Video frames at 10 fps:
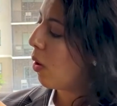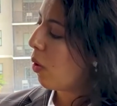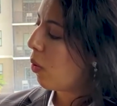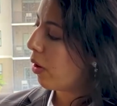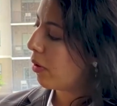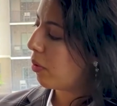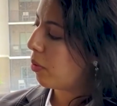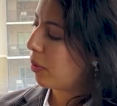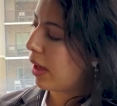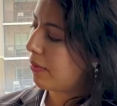Or
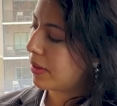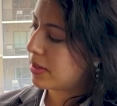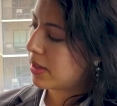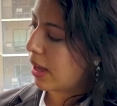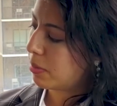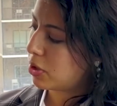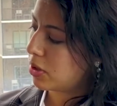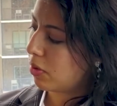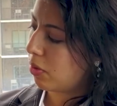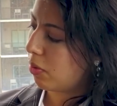we have this
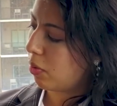option